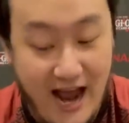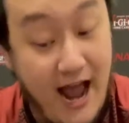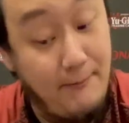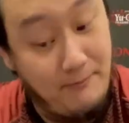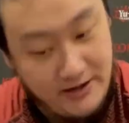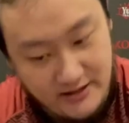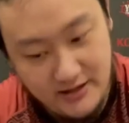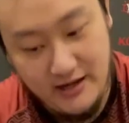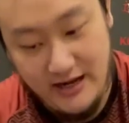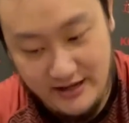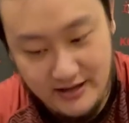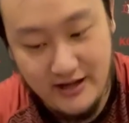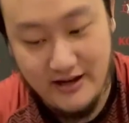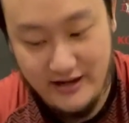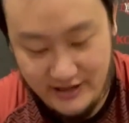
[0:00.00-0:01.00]
happened in
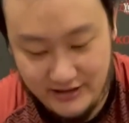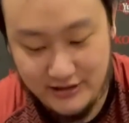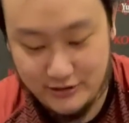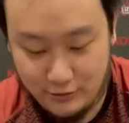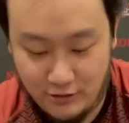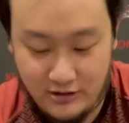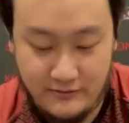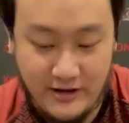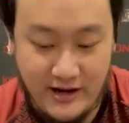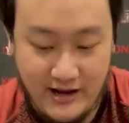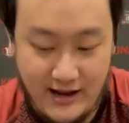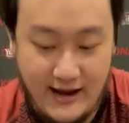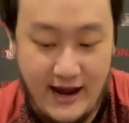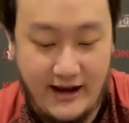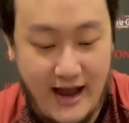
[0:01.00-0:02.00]
the
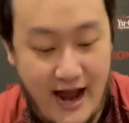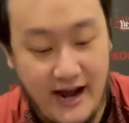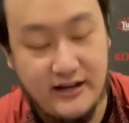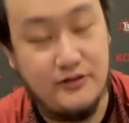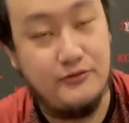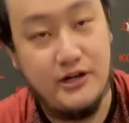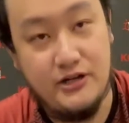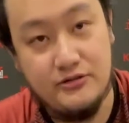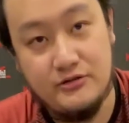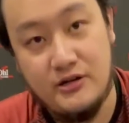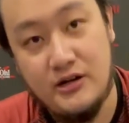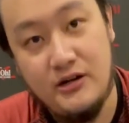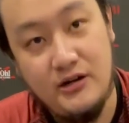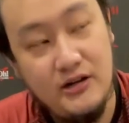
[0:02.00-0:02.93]
tournament. Like I had a redoer.